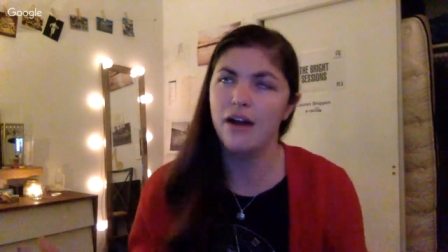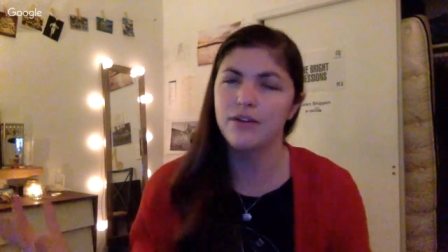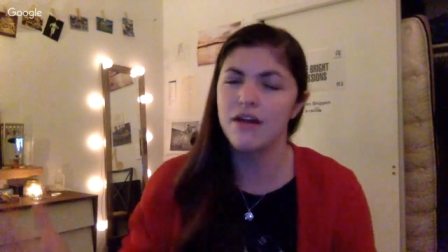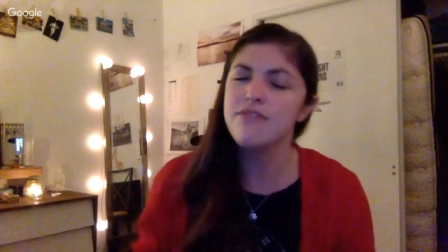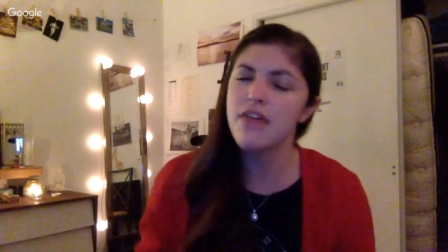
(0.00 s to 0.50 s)

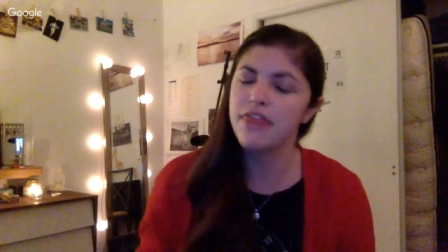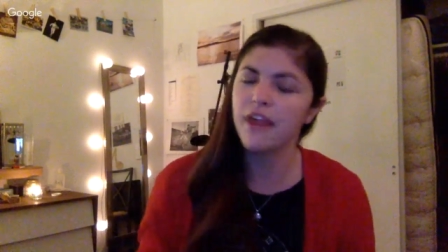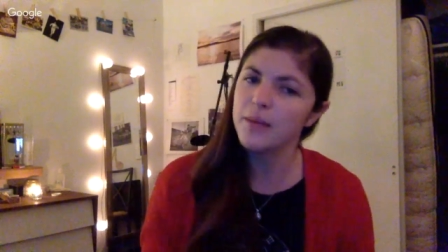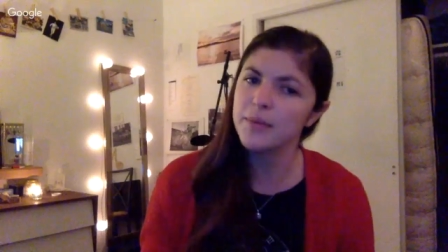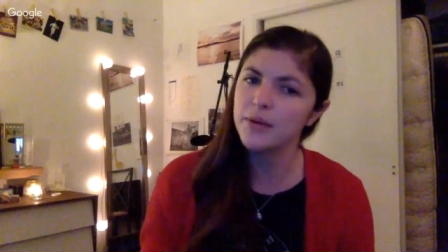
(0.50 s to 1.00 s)
out of
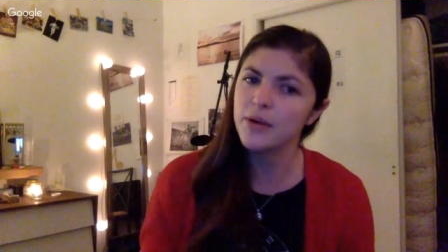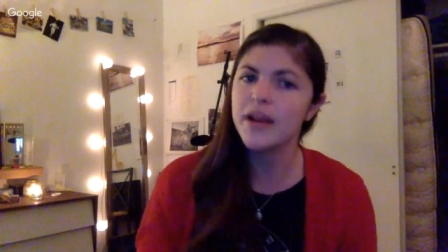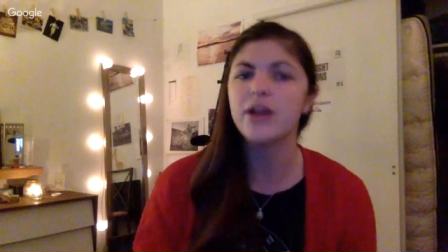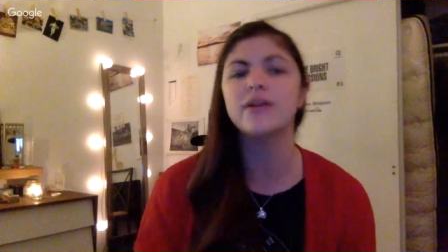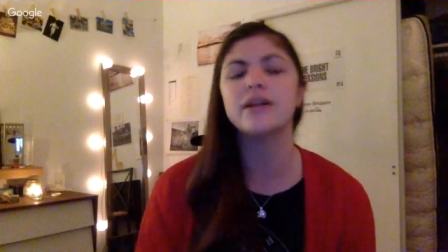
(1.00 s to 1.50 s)
the therapy
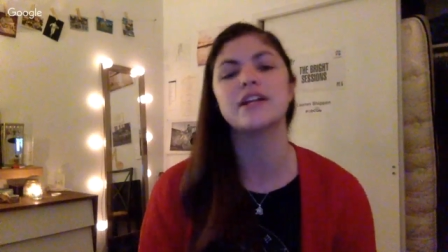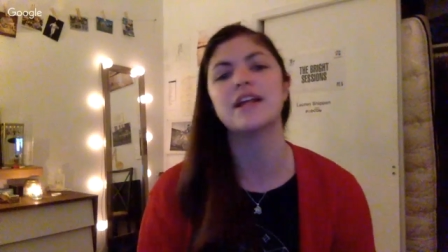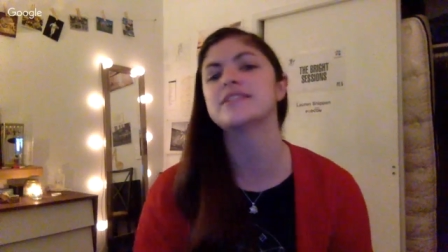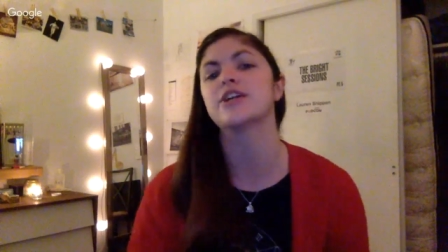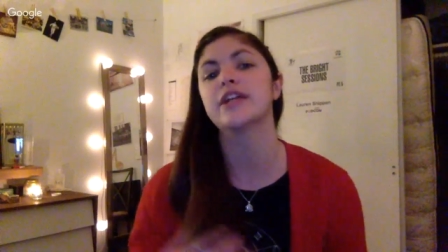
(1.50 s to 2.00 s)
room and I don't
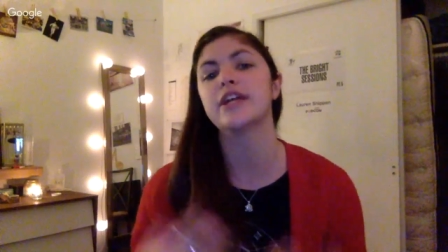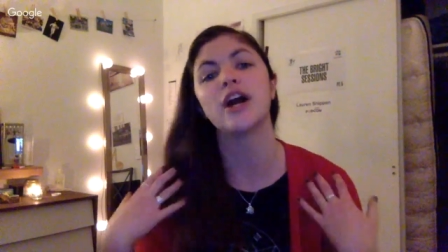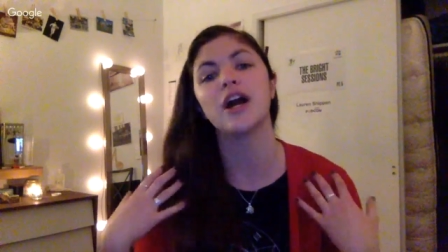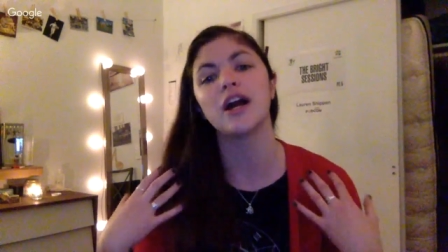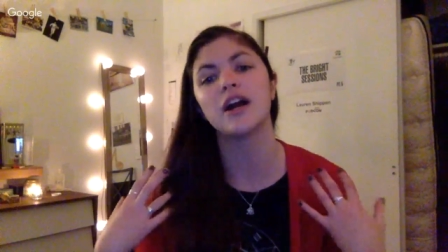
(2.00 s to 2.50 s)
need
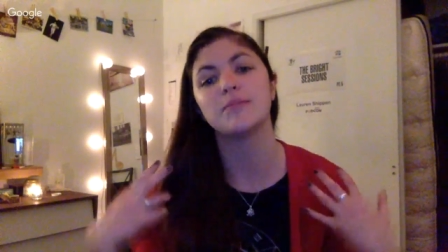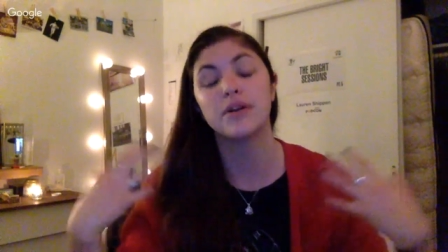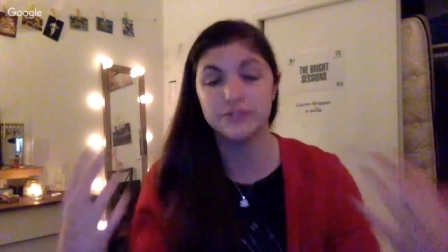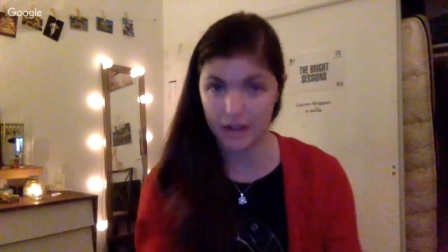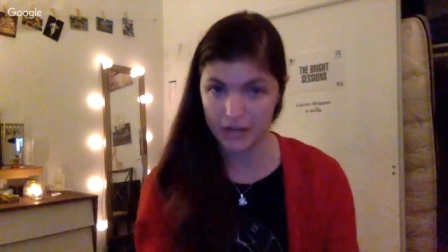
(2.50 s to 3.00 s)
necessarily
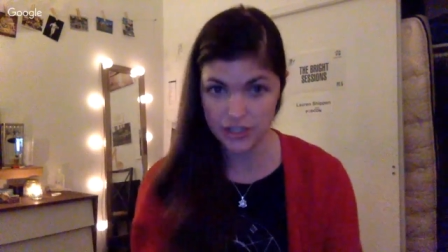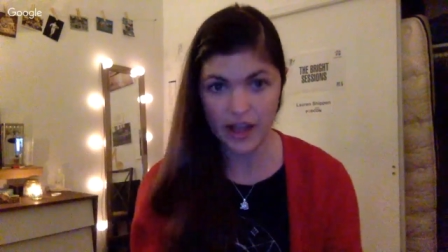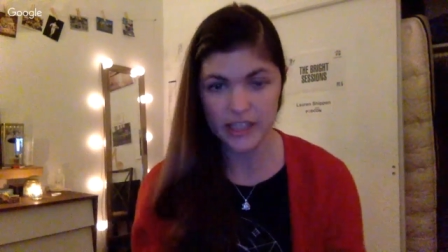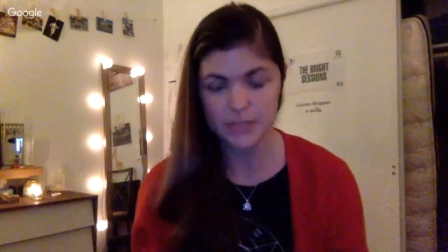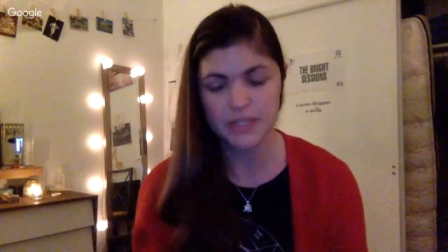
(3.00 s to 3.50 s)
her
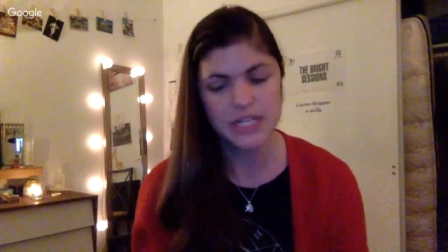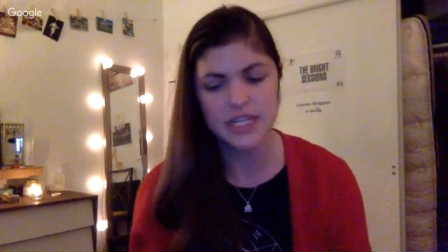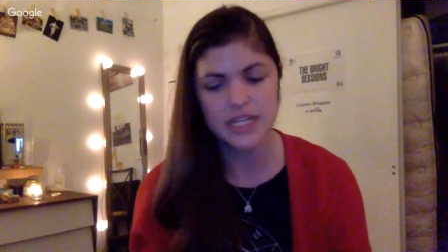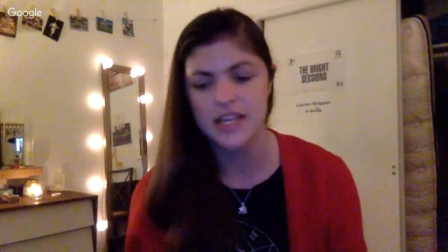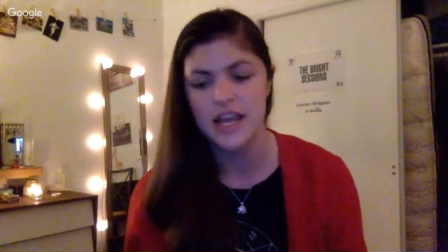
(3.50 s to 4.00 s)
professional
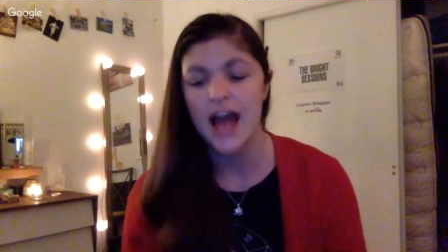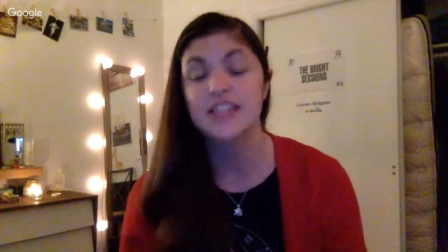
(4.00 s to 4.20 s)
expertise.